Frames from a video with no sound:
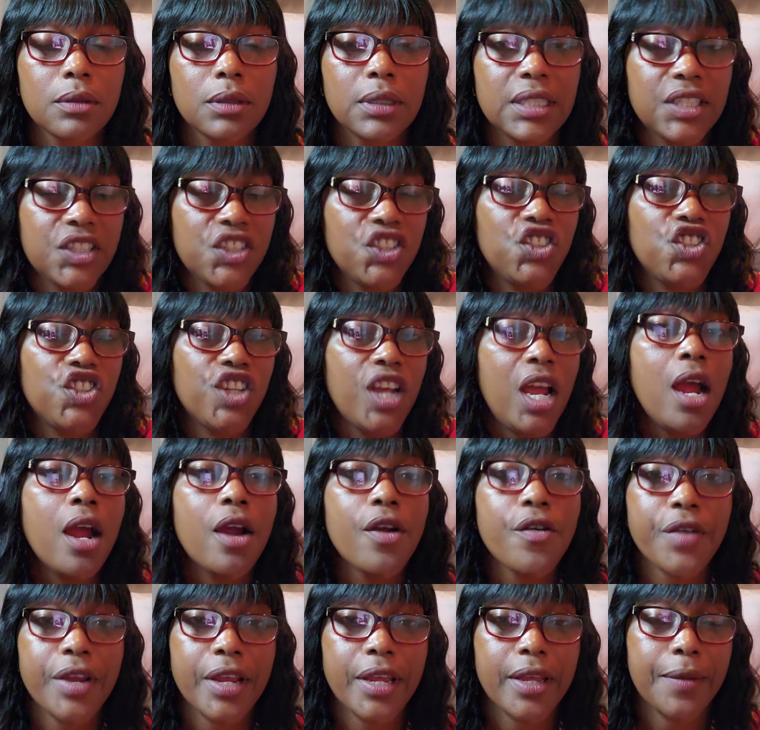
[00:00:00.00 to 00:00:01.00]
it's
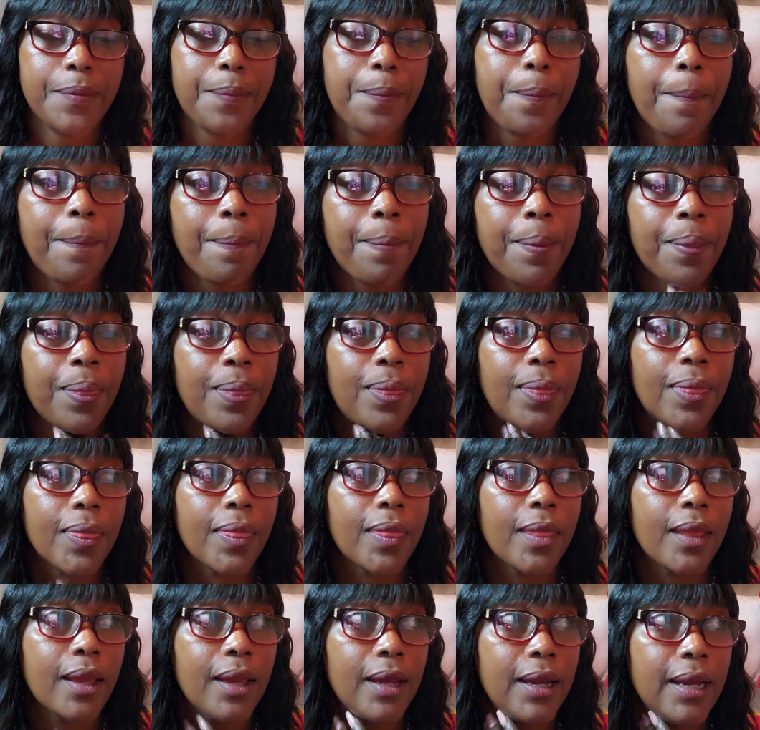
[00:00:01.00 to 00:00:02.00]
jarring,
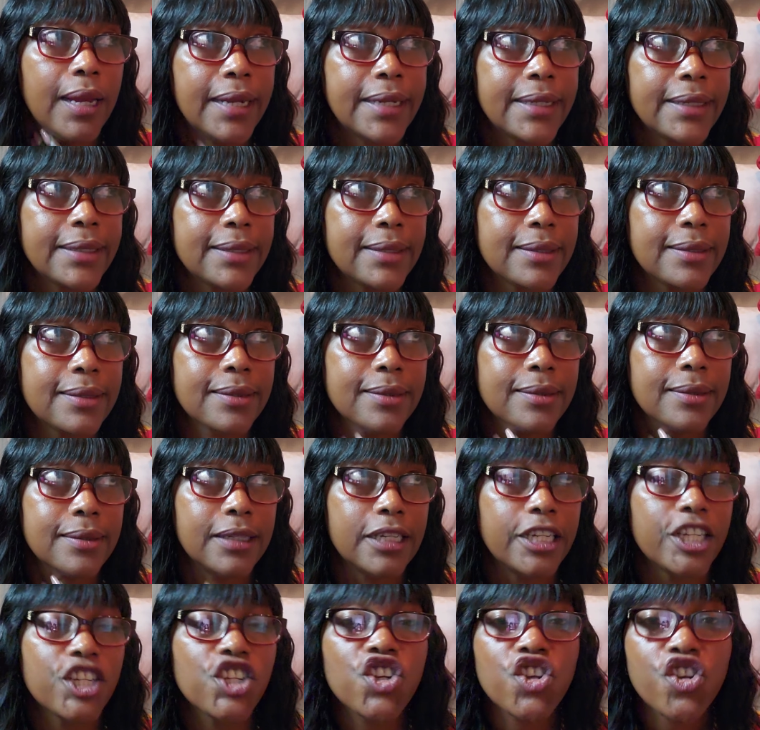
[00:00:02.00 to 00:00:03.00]
it is
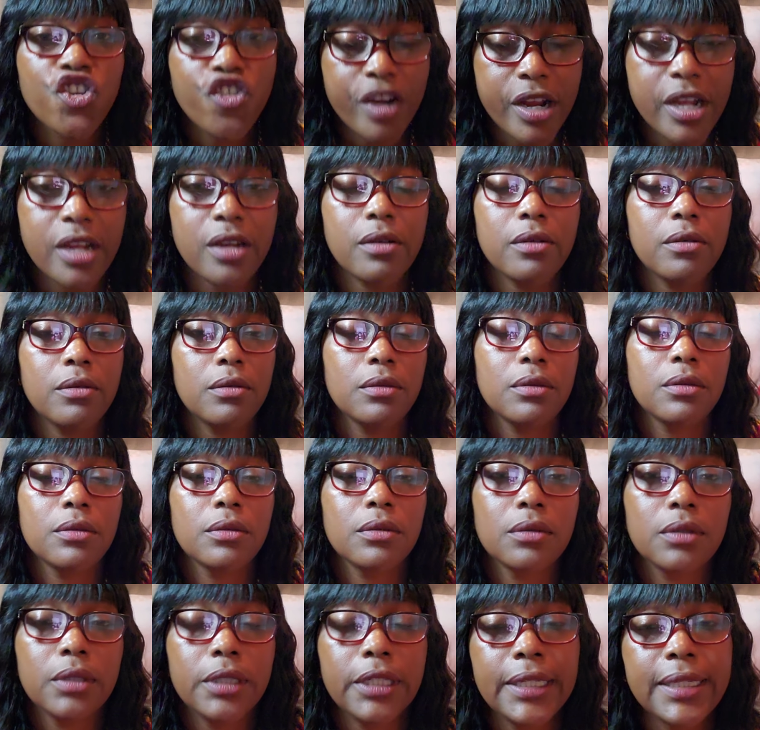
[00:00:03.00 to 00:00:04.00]
a trigger
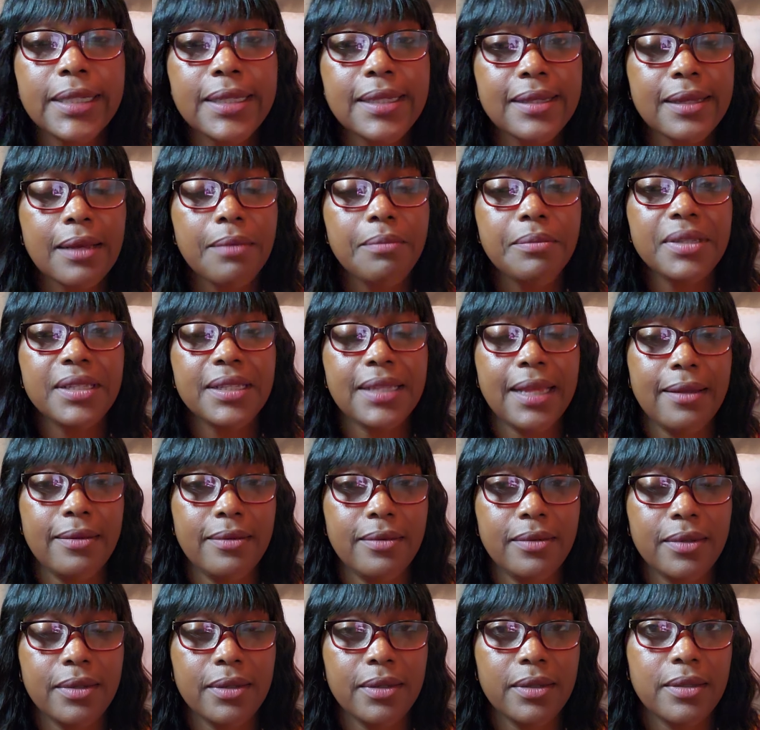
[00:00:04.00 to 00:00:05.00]
in some
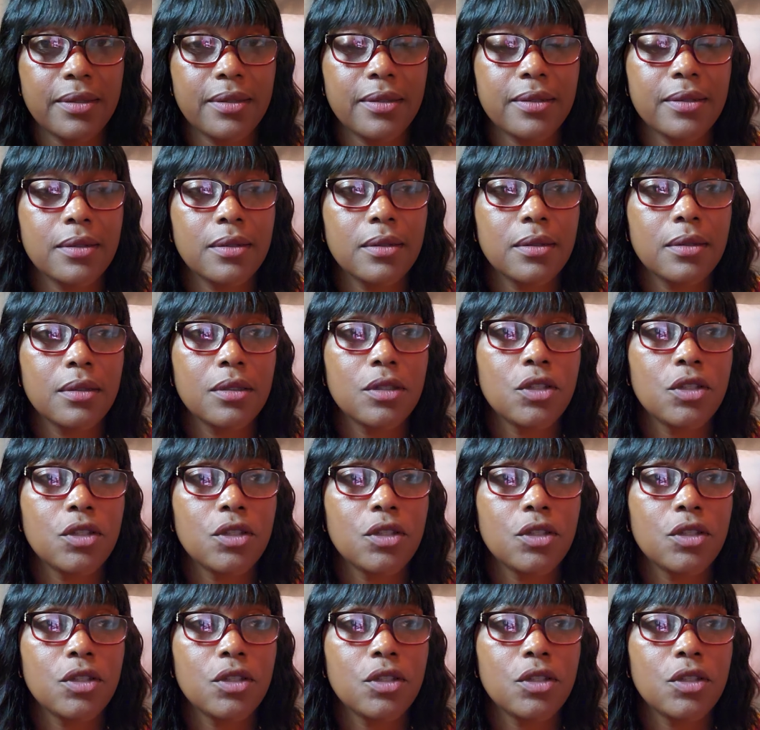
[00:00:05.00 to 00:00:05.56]
senses.